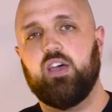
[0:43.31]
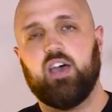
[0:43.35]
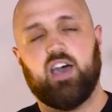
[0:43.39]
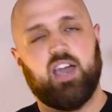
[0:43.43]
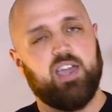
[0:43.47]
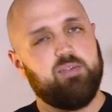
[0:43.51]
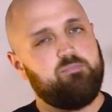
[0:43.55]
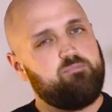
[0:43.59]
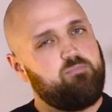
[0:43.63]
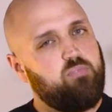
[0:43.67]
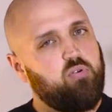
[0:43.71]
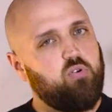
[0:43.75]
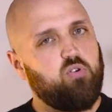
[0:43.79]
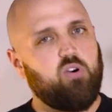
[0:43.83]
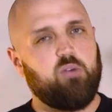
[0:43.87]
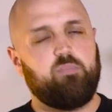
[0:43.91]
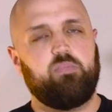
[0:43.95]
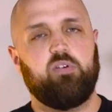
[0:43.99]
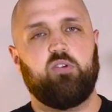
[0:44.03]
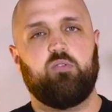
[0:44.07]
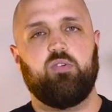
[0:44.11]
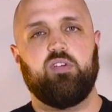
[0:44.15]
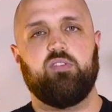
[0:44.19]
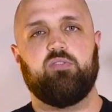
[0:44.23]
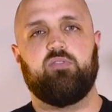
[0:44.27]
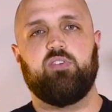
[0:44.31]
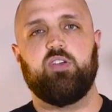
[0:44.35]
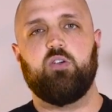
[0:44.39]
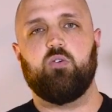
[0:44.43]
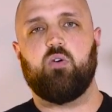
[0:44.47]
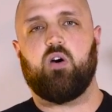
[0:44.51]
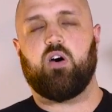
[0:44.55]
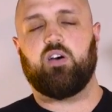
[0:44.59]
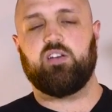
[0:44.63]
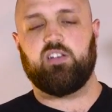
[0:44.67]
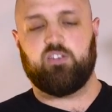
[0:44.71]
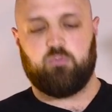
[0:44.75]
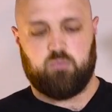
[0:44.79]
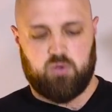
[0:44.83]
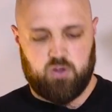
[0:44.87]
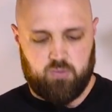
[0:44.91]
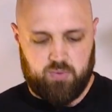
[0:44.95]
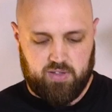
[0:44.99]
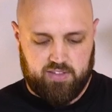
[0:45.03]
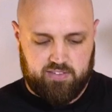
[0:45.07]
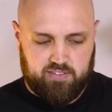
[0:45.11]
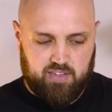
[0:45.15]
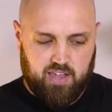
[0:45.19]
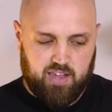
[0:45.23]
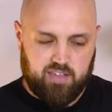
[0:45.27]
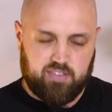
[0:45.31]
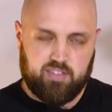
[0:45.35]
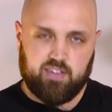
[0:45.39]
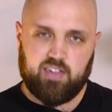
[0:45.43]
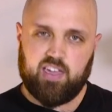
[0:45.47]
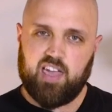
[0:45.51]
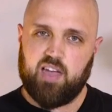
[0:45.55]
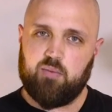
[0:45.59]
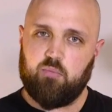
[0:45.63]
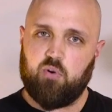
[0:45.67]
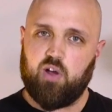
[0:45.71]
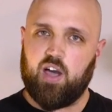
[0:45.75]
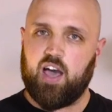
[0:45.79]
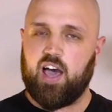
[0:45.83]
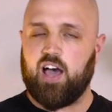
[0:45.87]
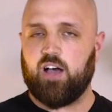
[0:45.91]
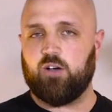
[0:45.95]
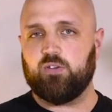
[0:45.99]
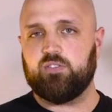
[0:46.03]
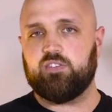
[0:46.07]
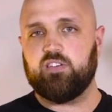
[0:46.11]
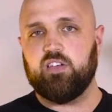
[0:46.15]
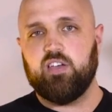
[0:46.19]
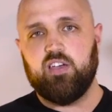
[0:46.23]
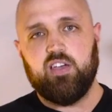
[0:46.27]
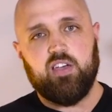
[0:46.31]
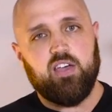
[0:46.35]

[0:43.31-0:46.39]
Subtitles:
a proper review on it where we take the camera out